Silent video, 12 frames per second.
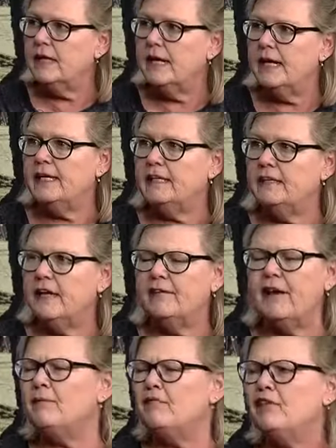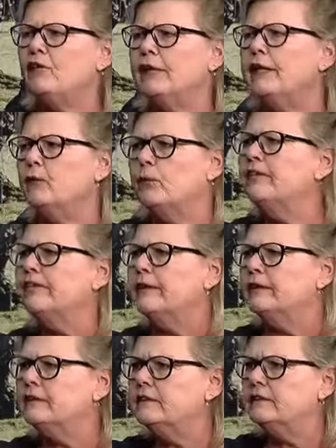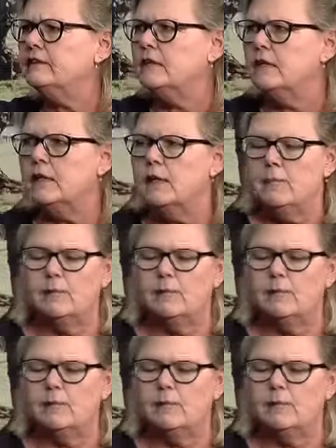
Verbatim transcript: And I, I'm still going to get a refund. Yes.